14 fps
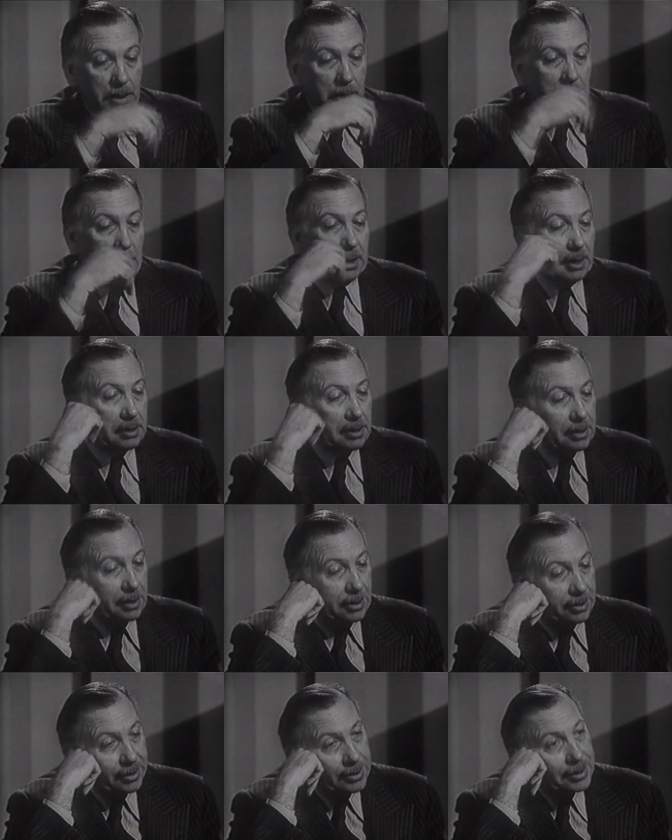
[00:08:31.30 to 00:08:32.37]
And I got
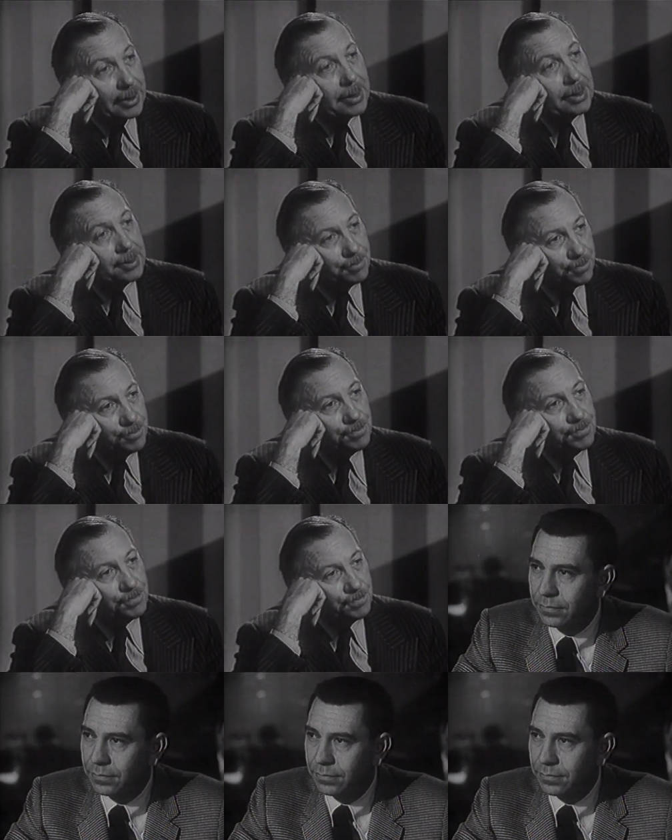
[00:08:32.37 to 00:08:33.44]
suckered, is that it?
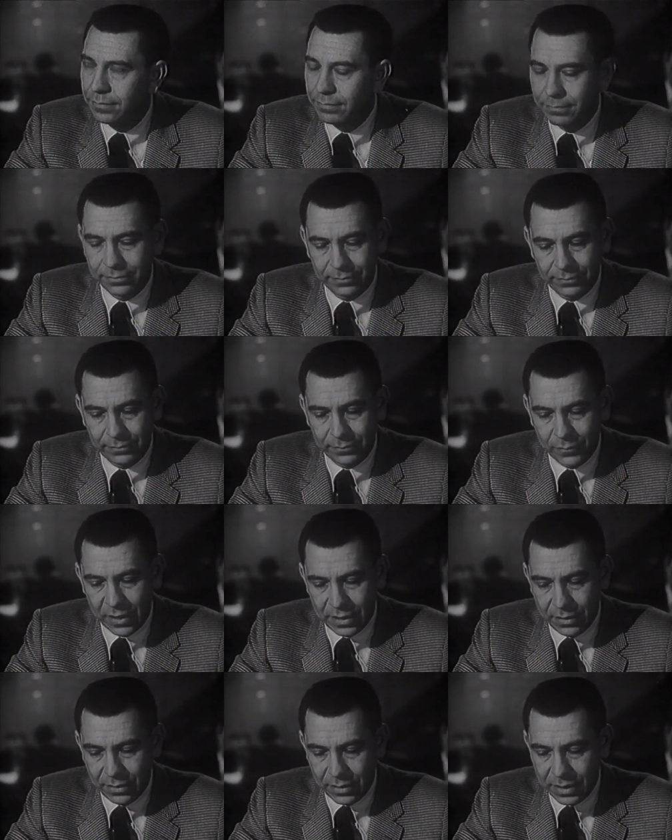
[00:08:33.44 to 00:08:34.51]

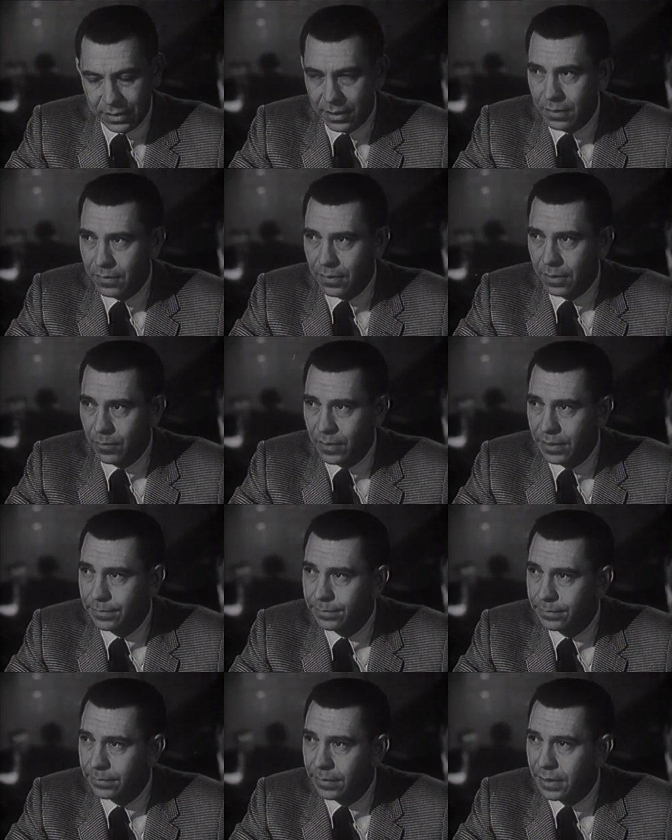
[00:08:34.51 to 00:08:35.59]
Well, you're not the only one.
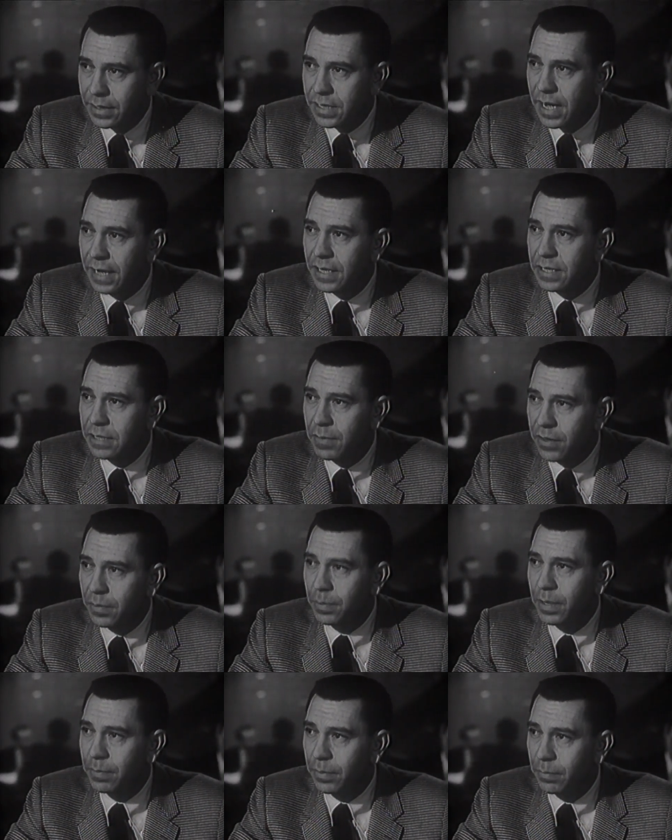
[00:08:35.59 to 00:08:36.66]
He's taken some other
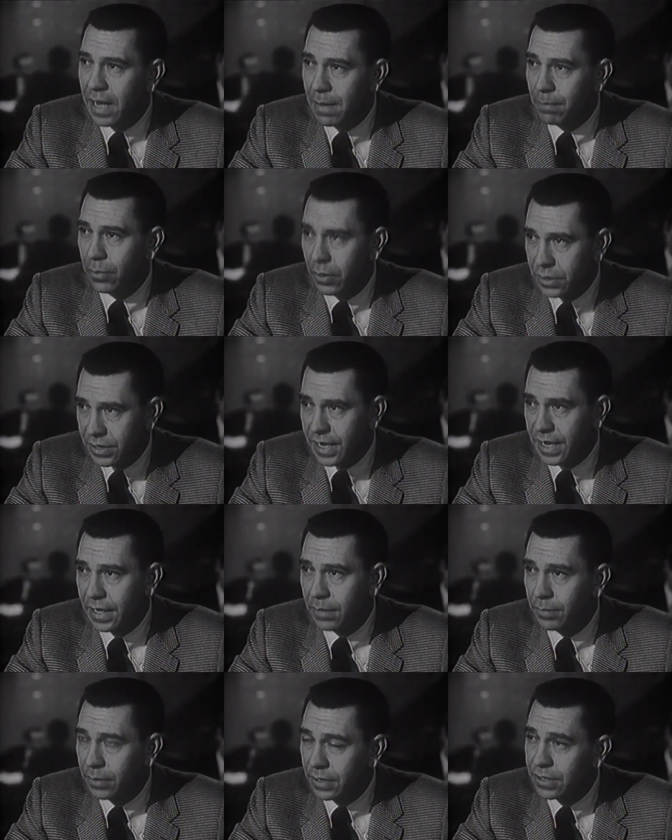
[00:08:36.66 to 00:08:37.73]
people by impersonating a
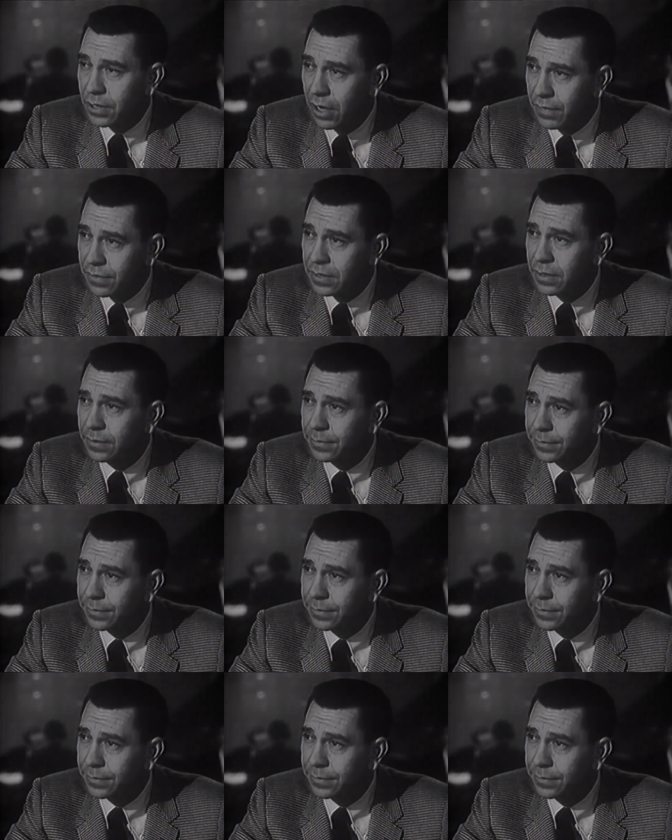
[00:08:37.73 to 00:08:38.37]
police officer.